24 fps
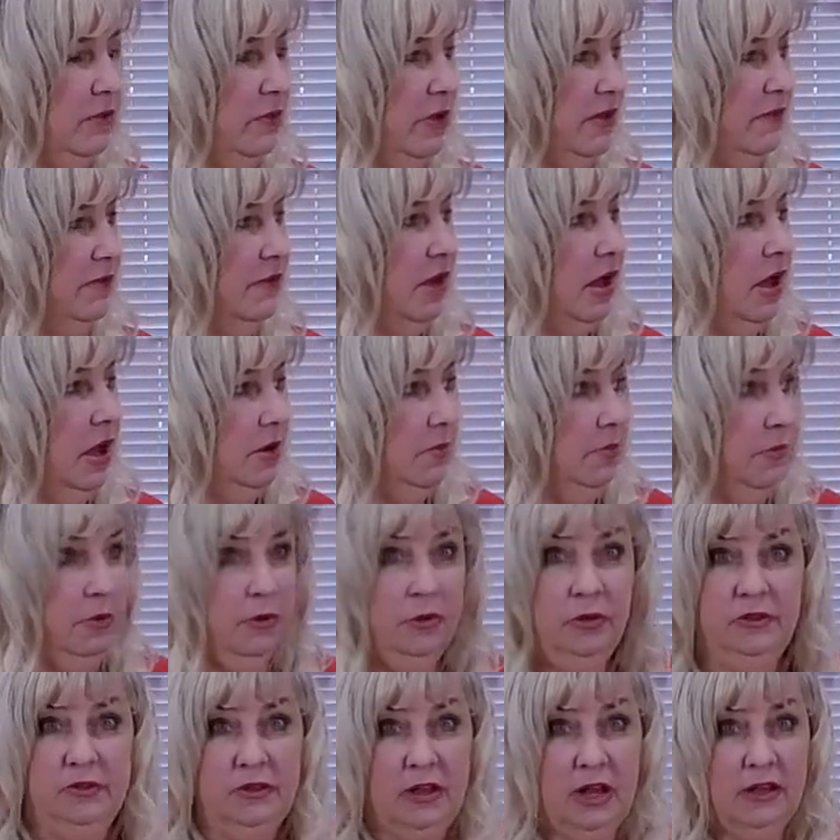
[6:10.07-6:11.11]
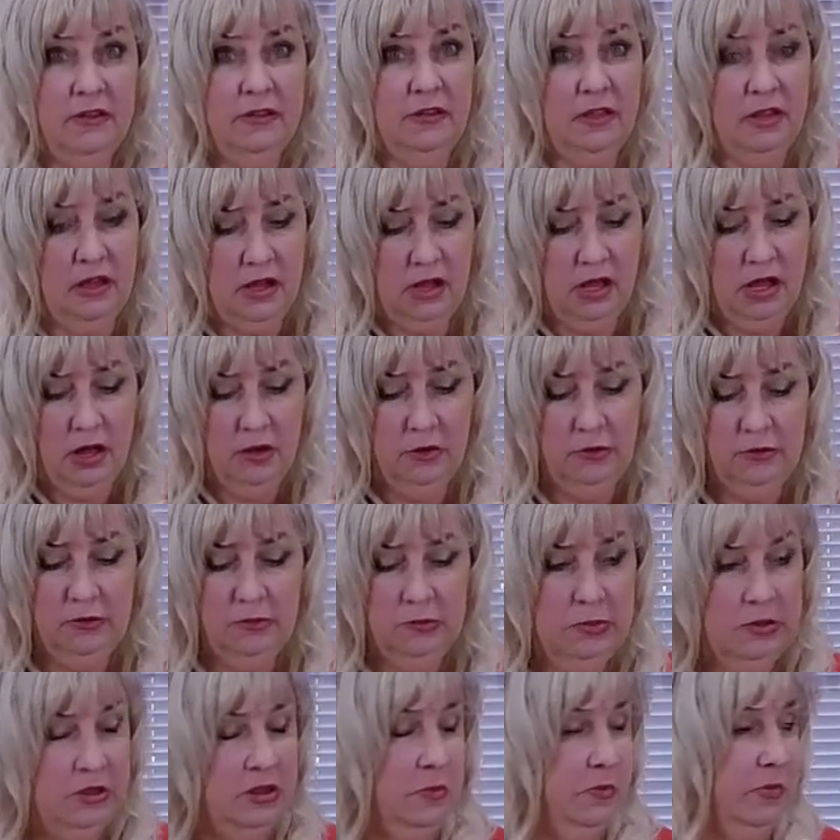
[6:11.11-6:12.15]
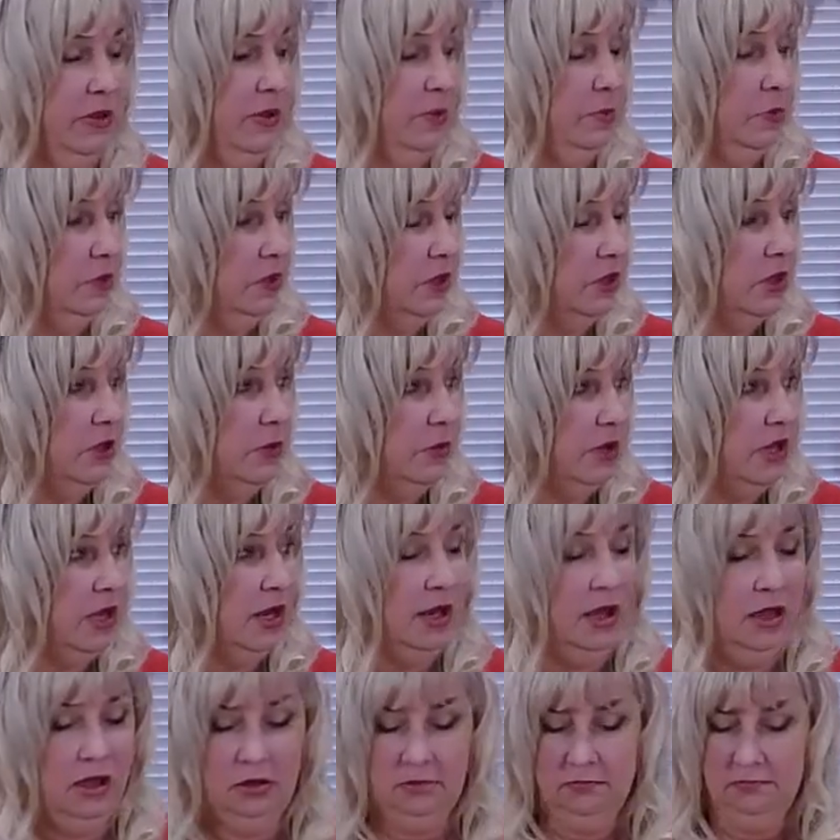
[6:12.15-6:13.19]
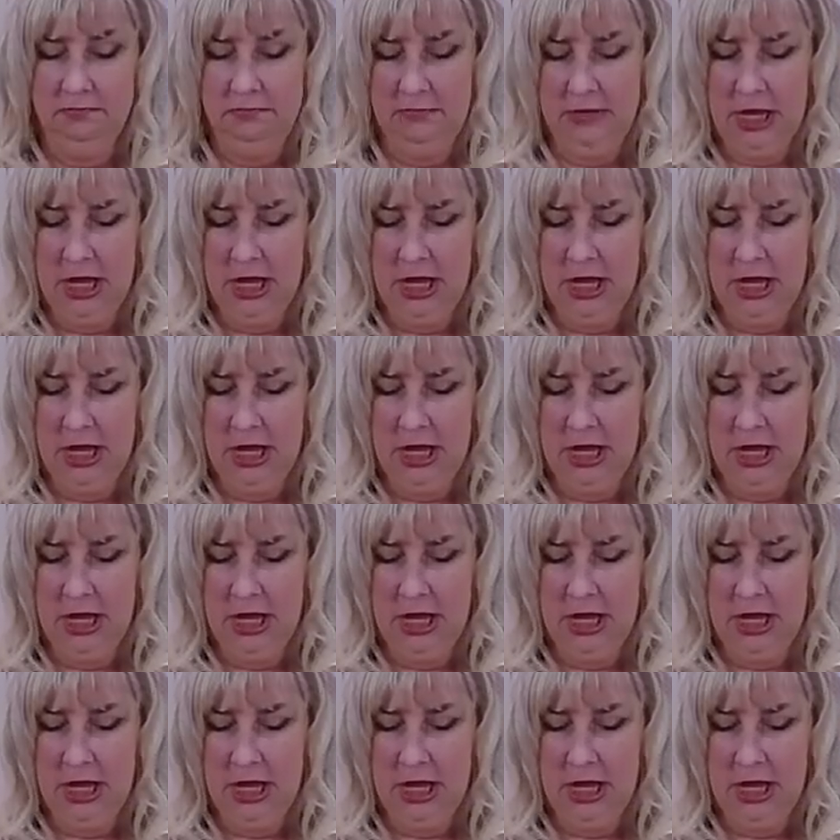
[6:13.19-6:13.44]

wave on both sides of the coast, but the people in the middle